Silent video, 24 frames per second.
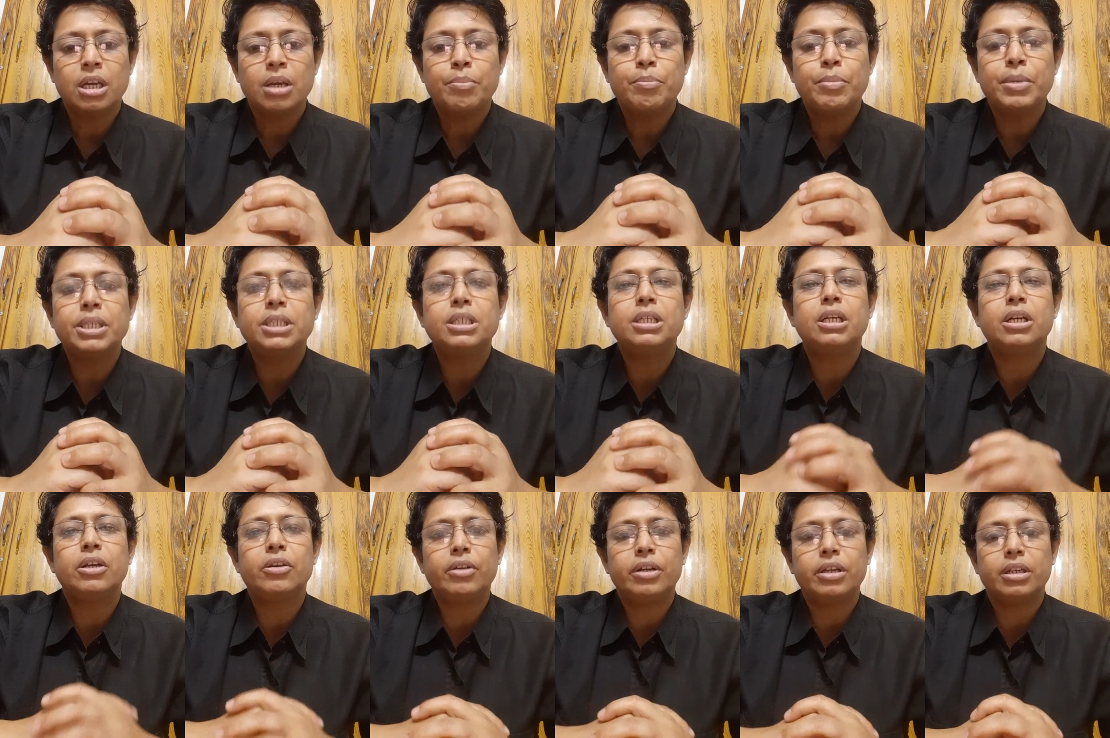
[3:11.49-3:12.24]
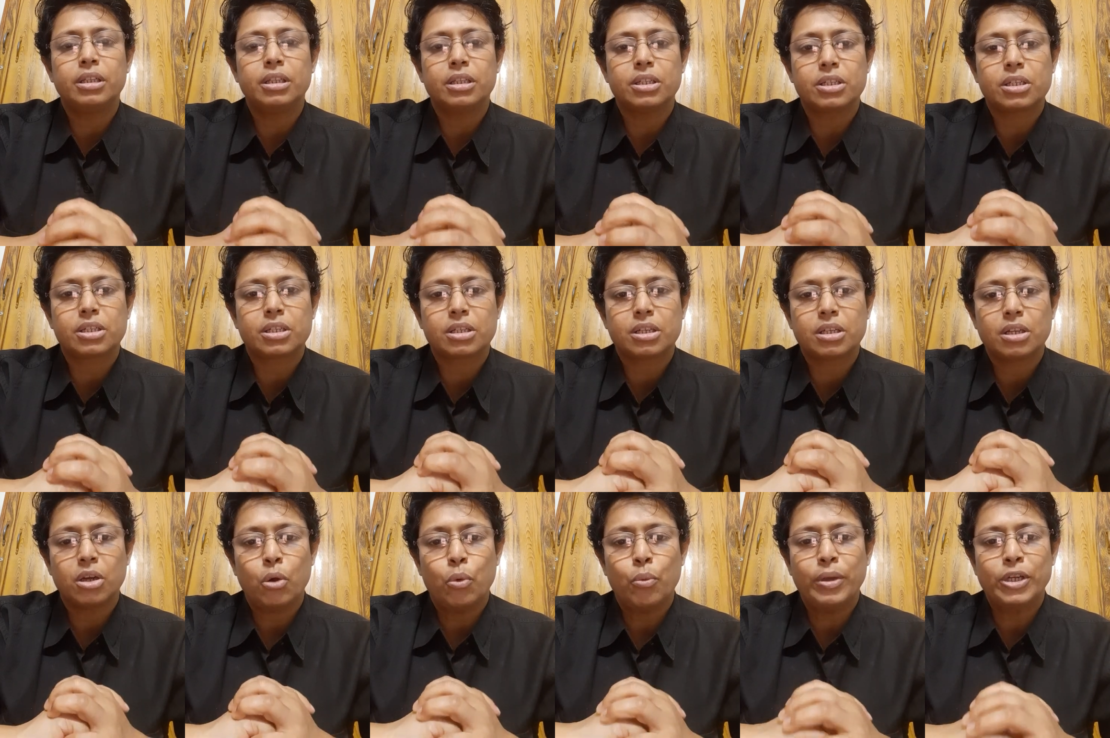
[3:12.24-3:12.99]
materials
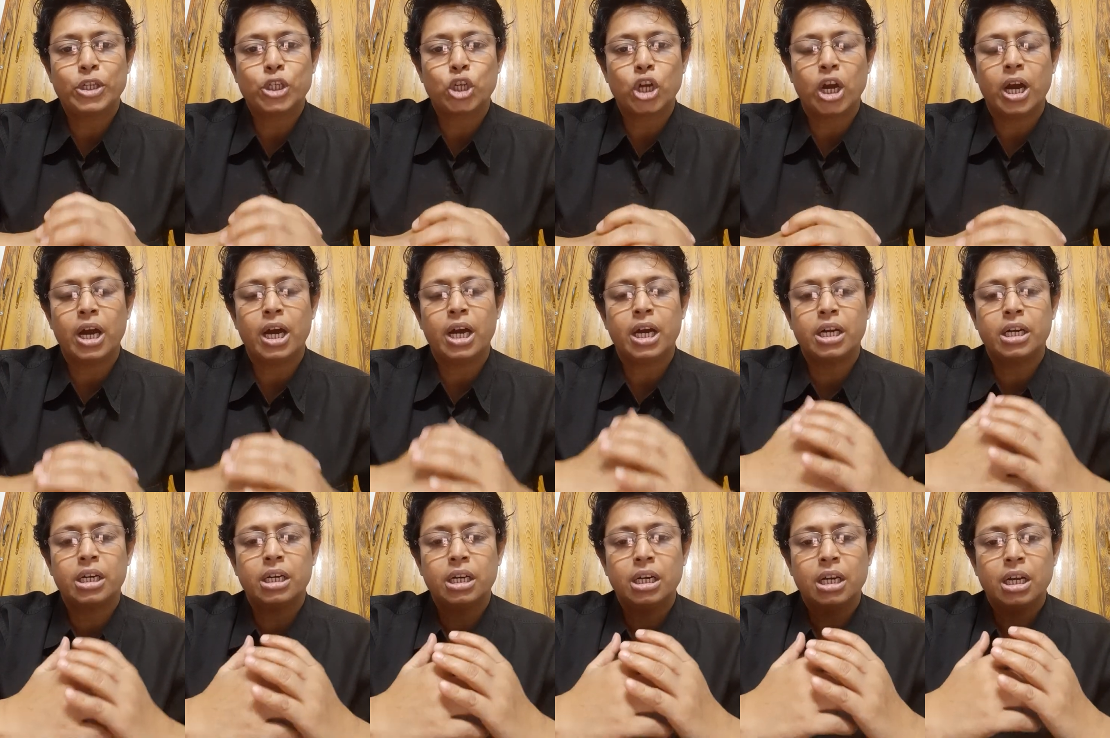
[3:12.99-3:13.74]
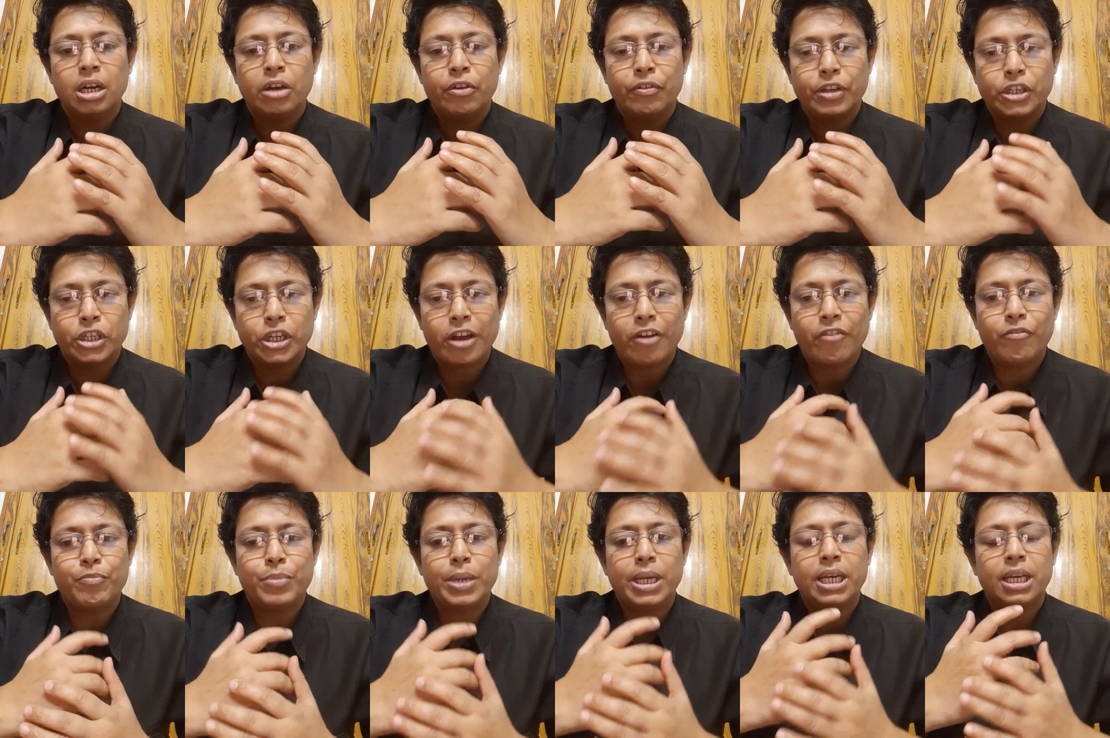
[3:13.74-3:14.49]
which
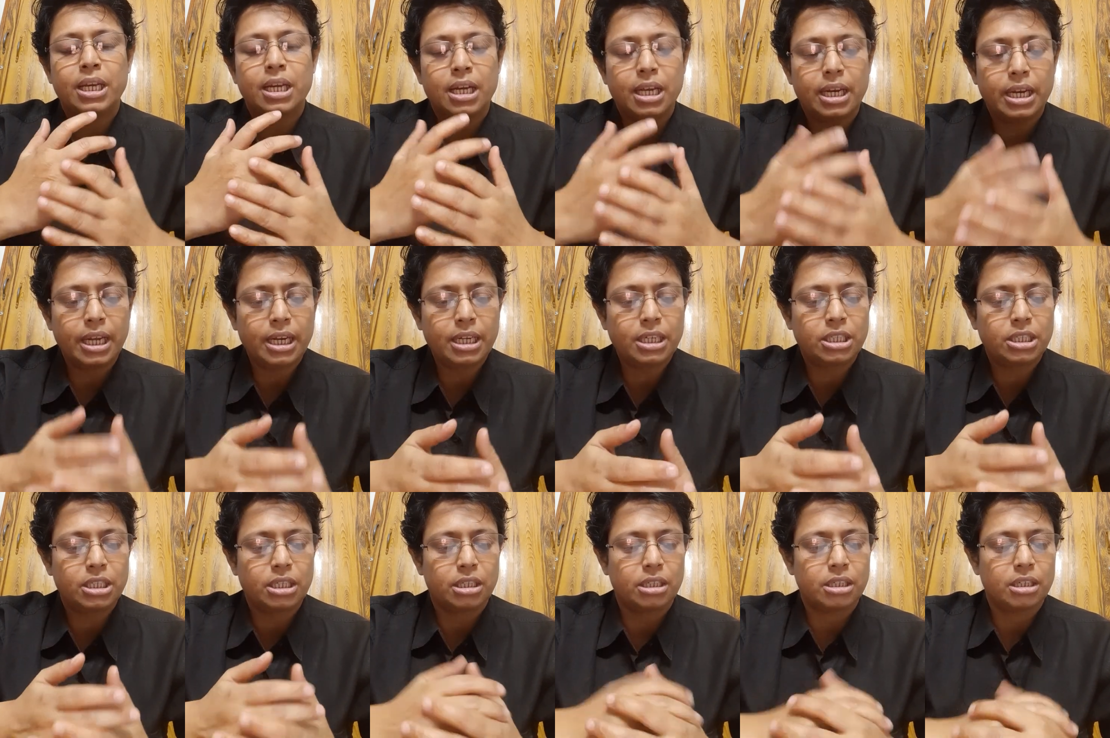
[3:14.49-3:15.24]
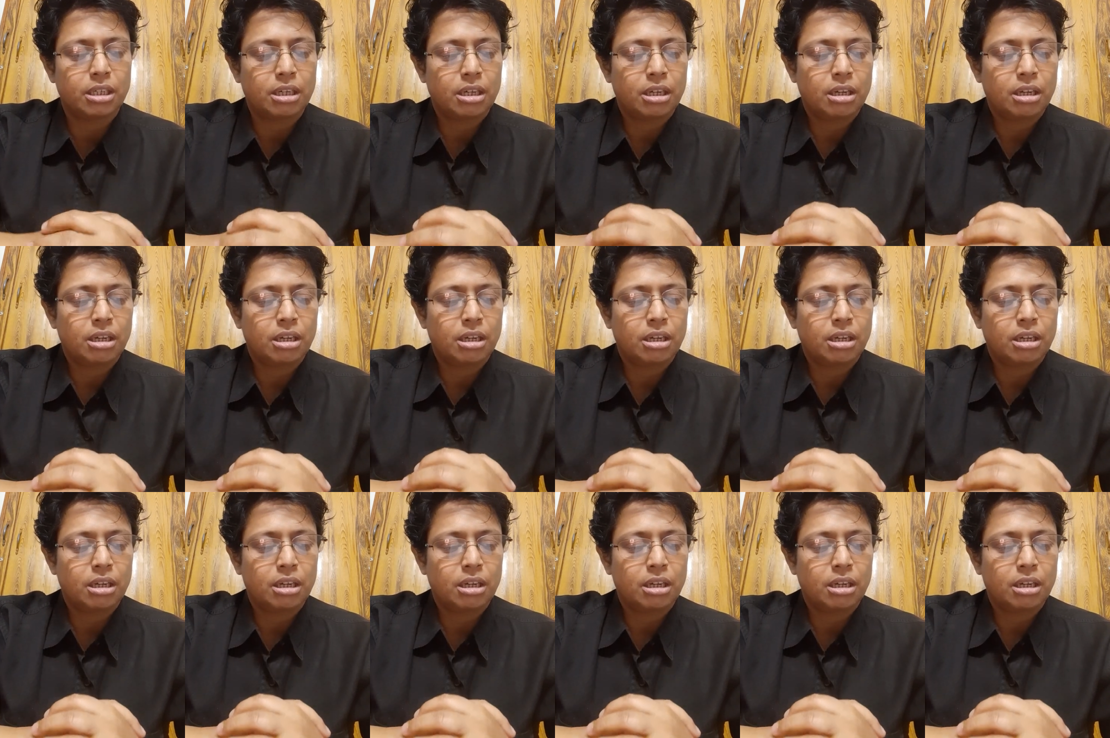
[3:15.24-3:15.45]
have been collected,